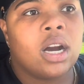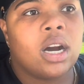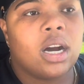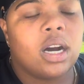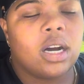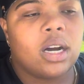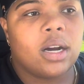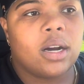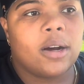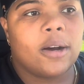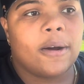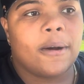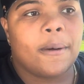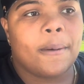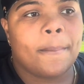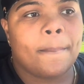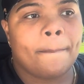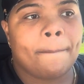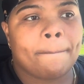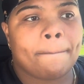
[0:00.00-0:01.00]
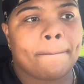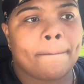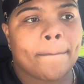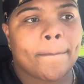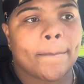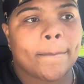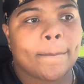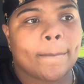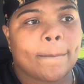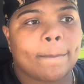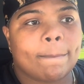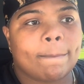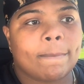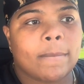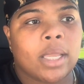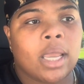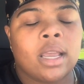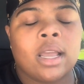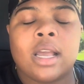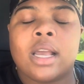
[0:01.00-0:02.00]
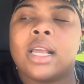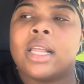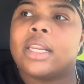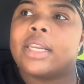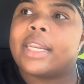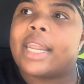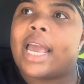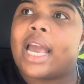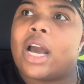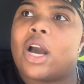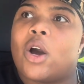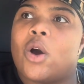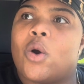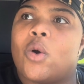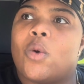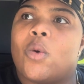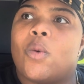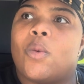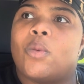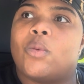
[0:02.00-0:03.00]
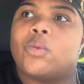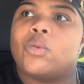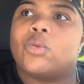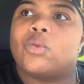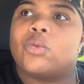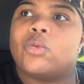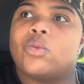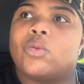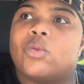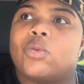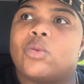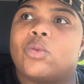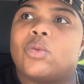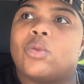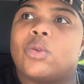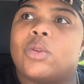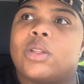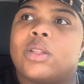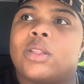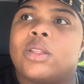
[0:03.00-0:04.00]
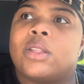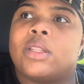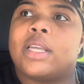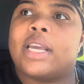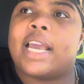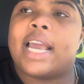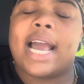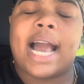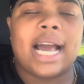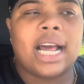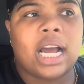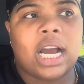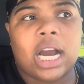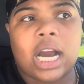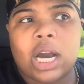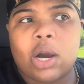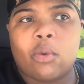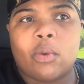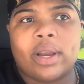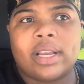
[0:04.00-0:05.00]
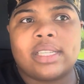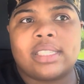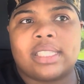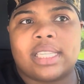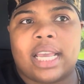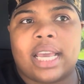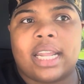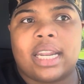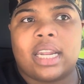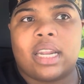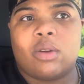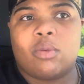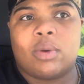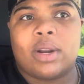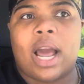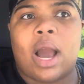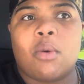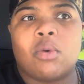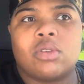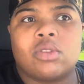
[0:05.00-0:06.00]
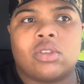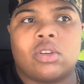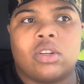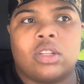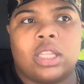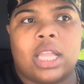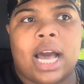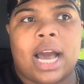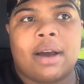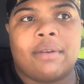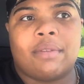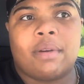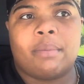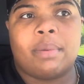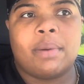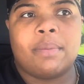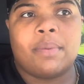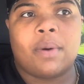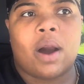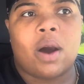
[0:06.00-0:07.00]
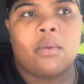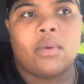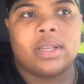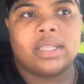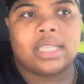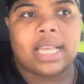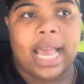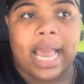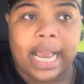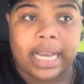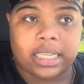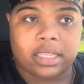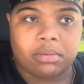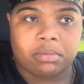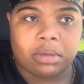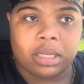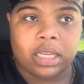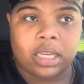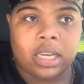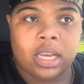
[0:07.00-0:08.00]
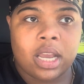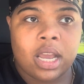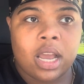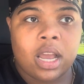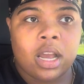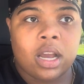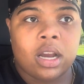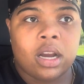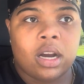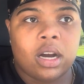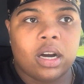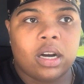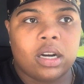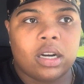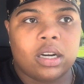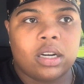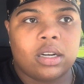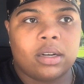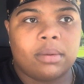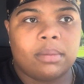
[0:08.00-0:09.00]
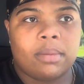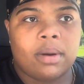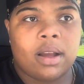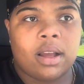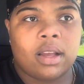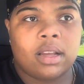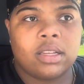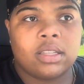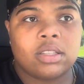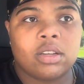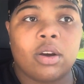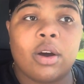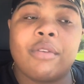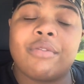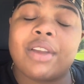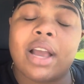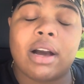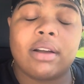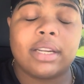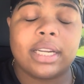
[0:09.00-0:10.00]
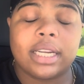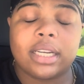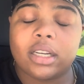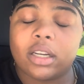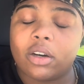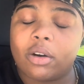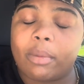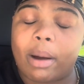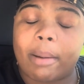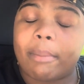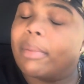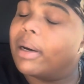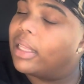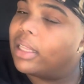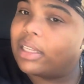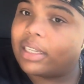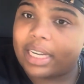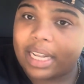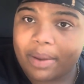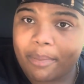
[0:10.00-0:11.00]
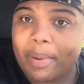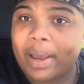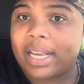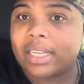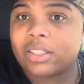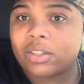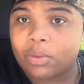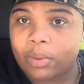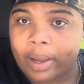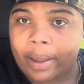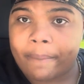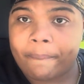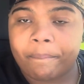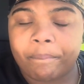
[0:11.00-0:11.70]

Um, now, I always said it when I was on live and people always asked me. Um, so if y'all didn't know, my mother did pass away.